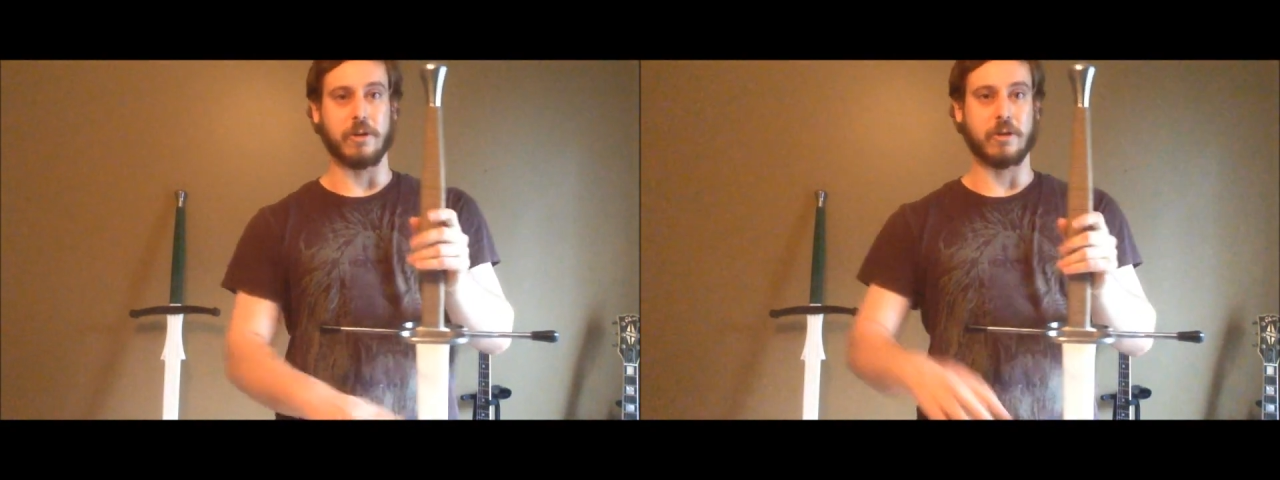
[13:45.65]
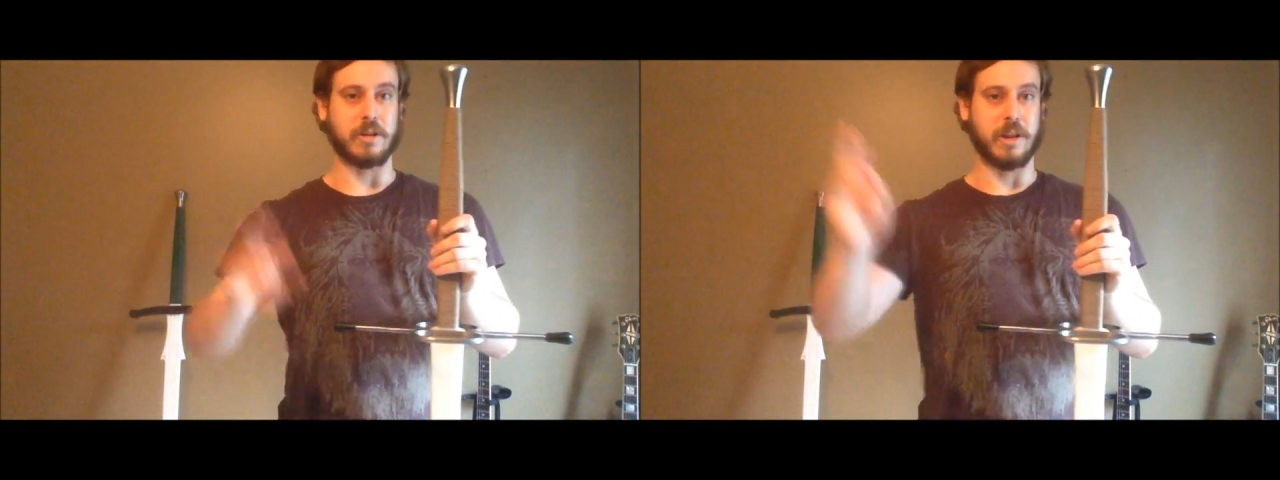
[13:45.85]

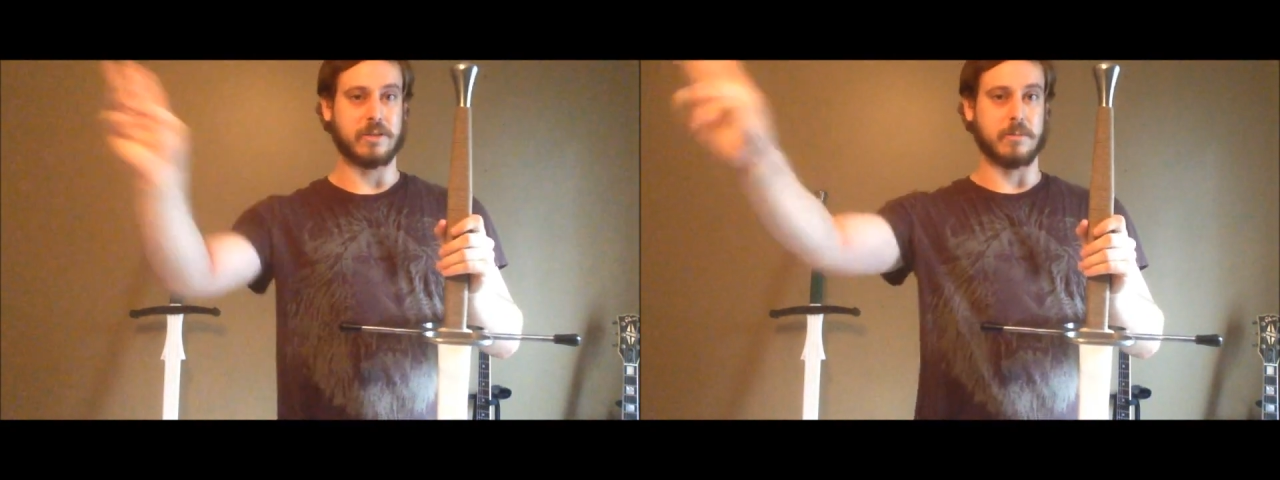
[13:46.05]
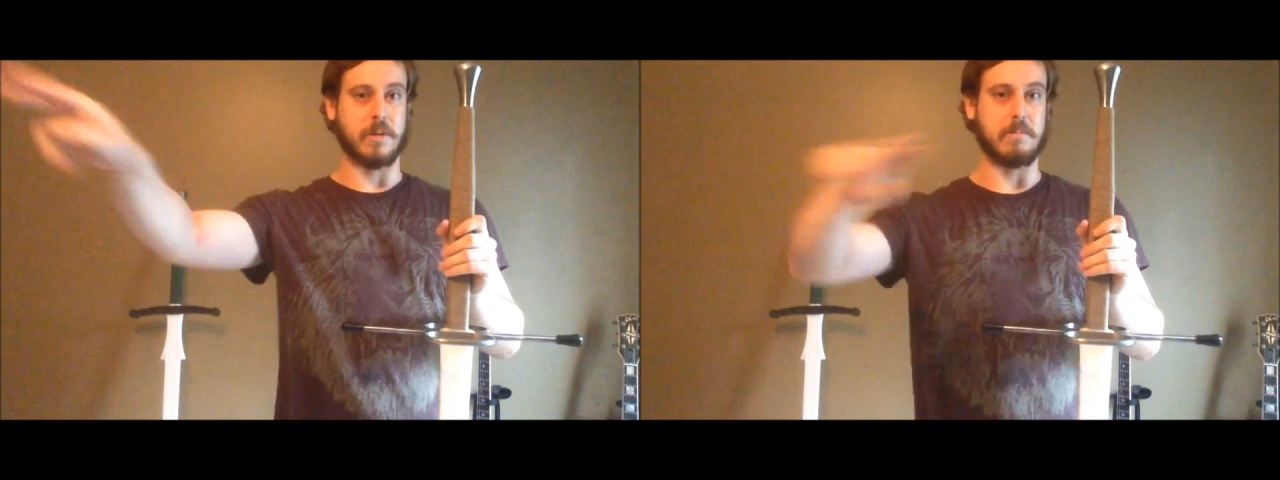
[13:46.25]
you can
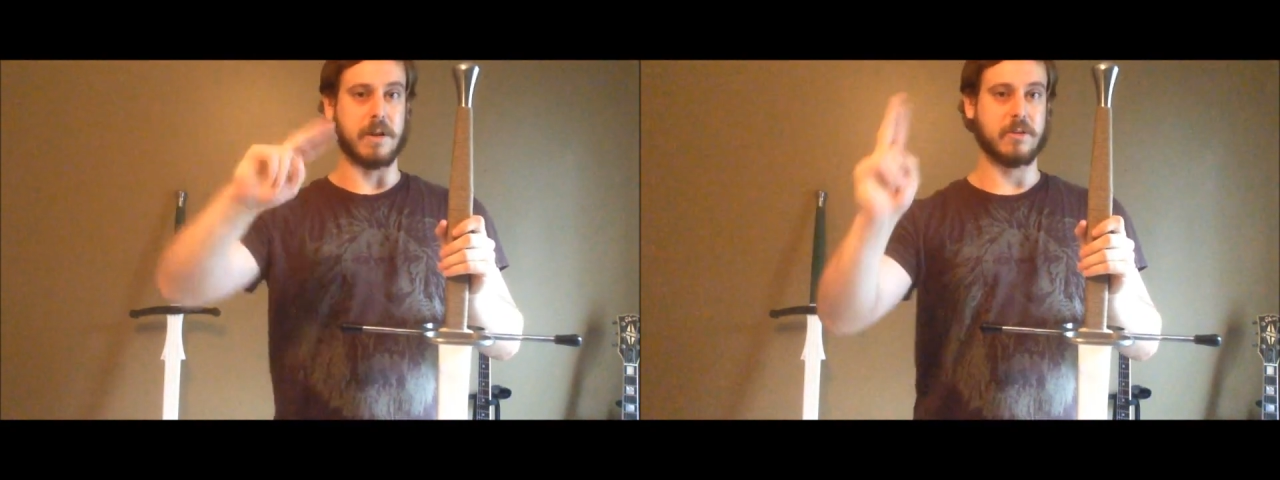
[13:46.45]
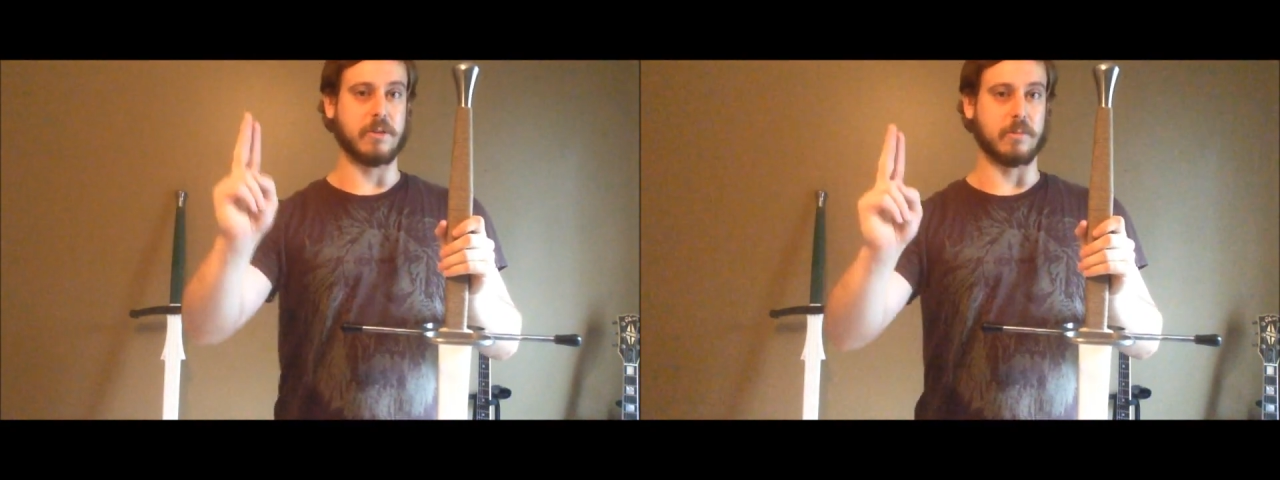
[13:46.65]
let the
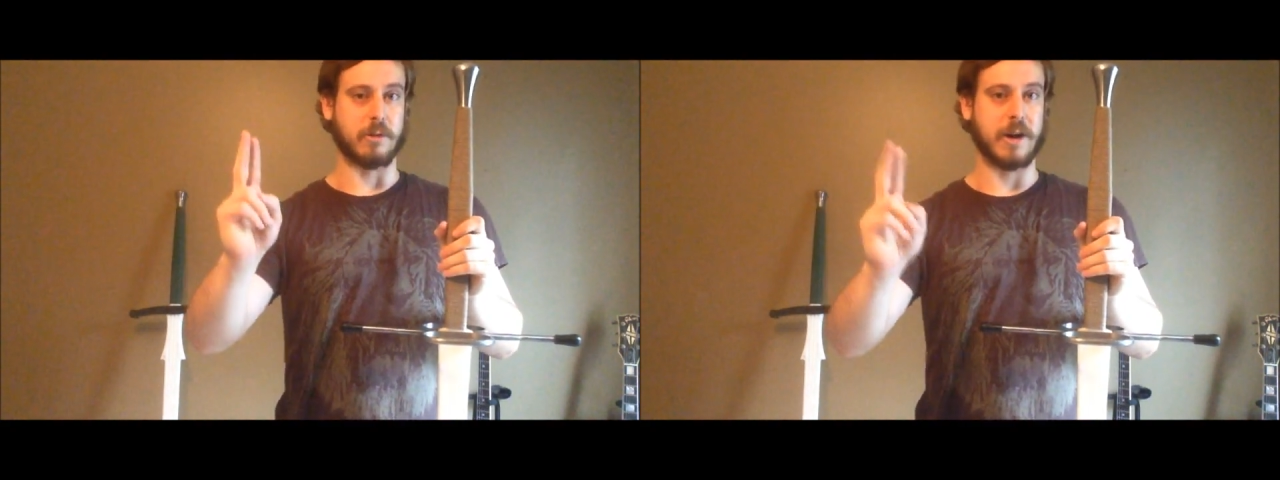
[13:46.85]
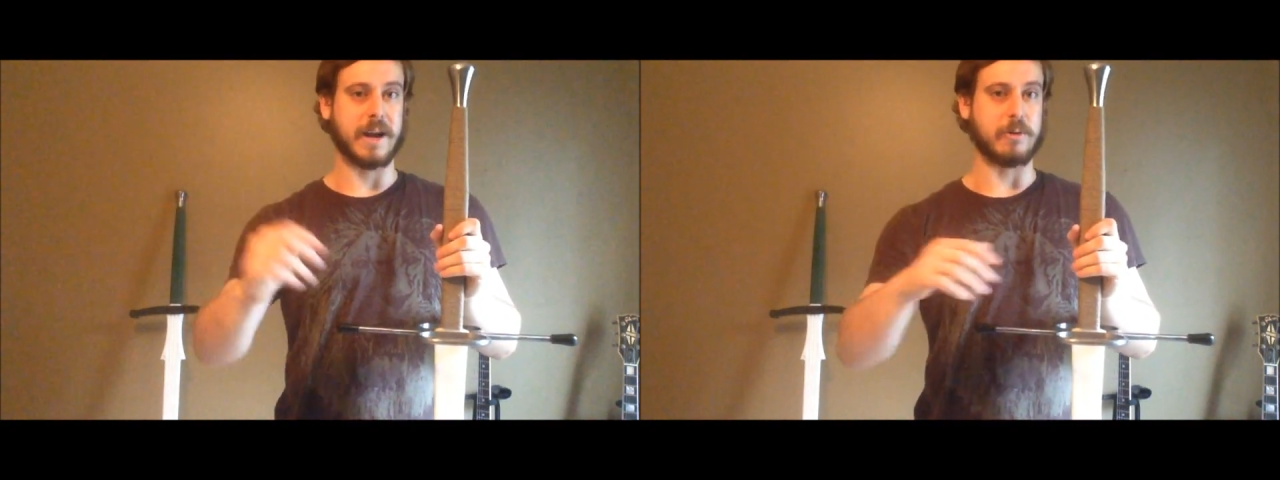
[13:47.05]
momentum
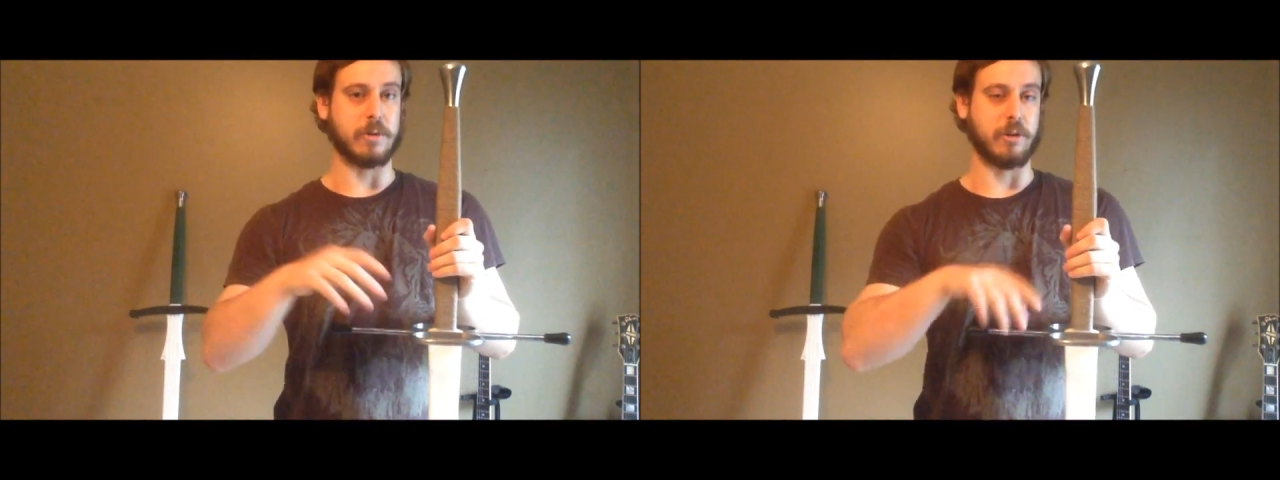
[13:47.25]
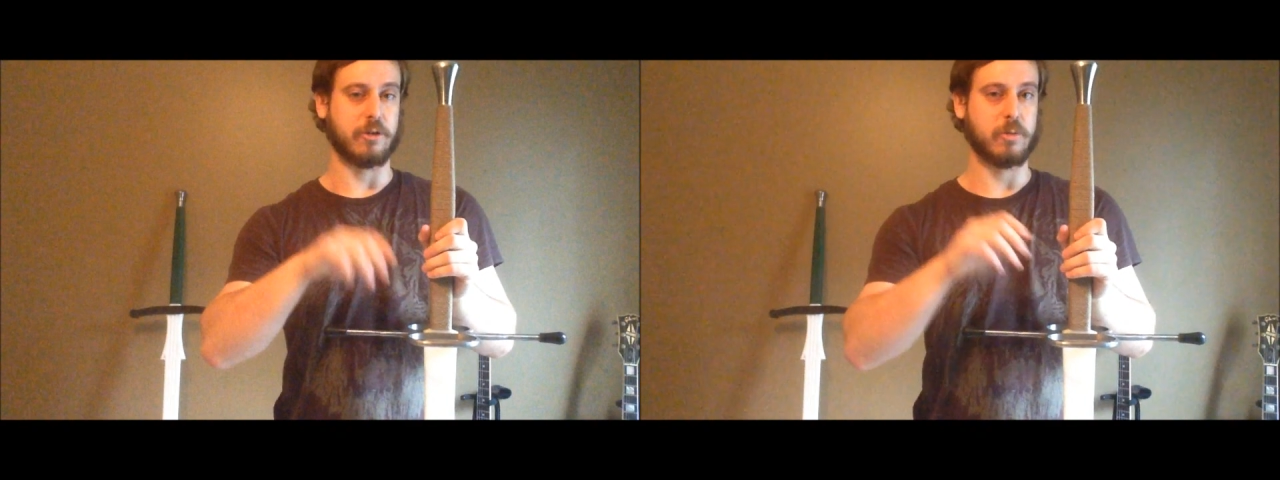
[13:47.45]
ride
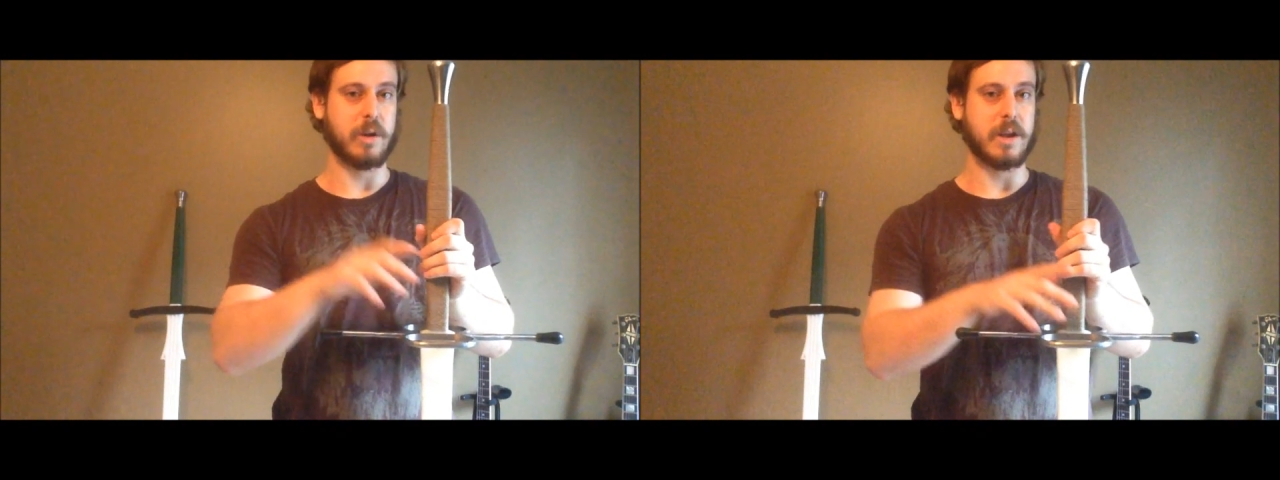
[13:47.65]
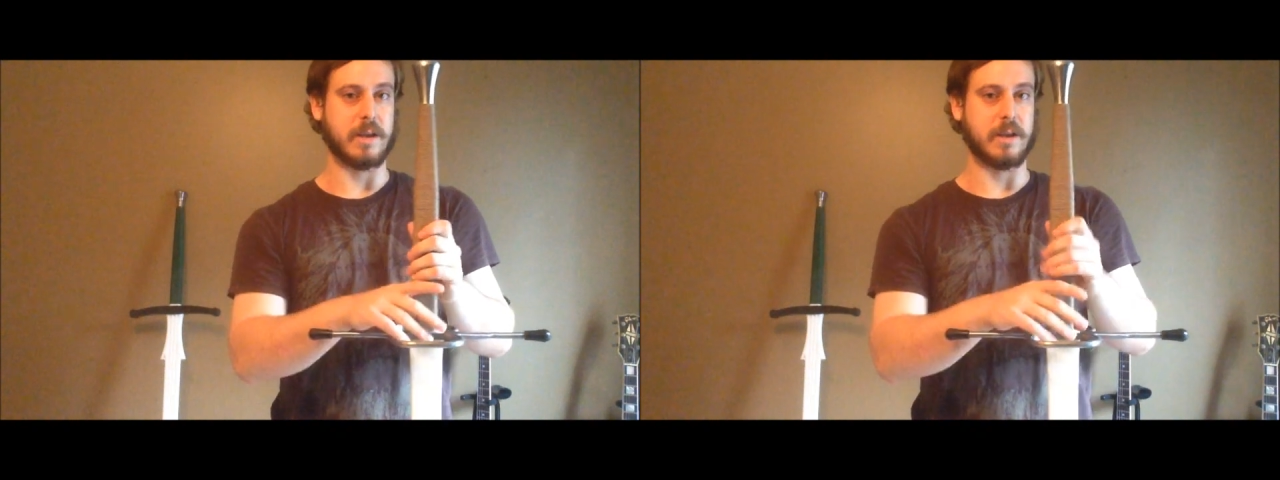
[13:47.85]
when you're
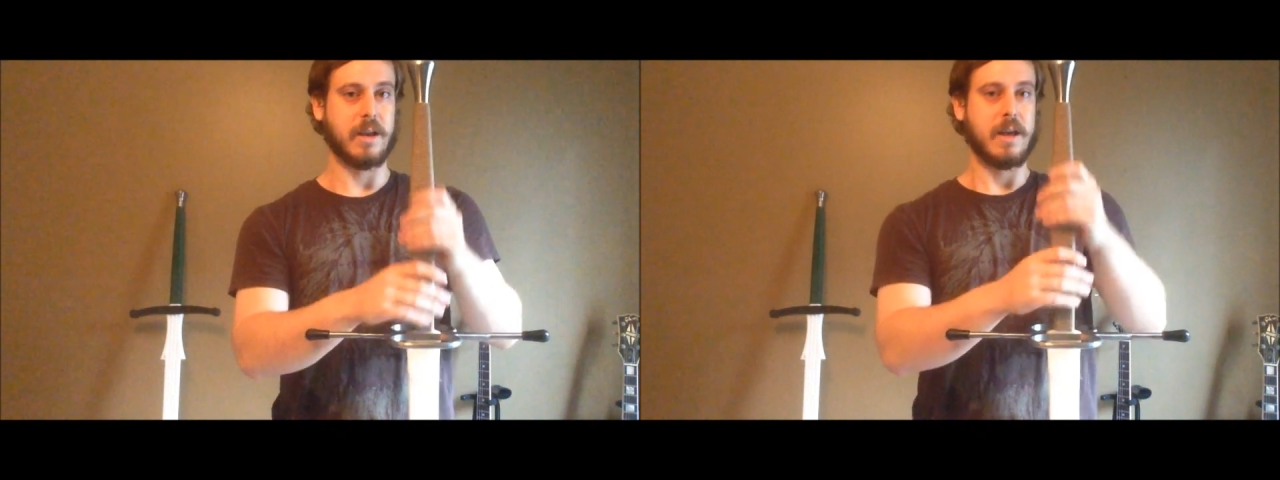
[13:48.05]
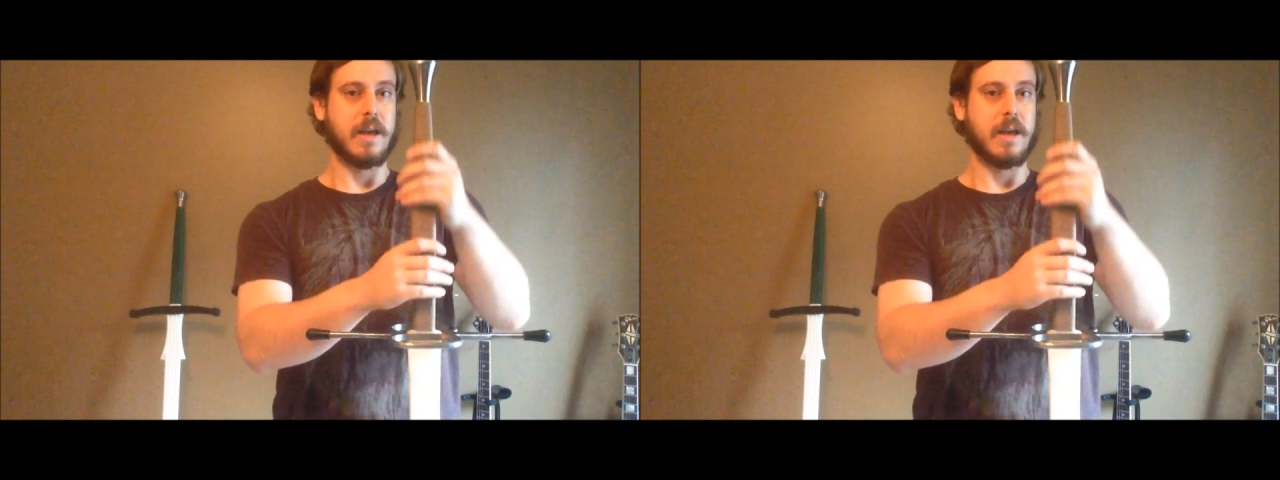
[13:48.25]
swinging it,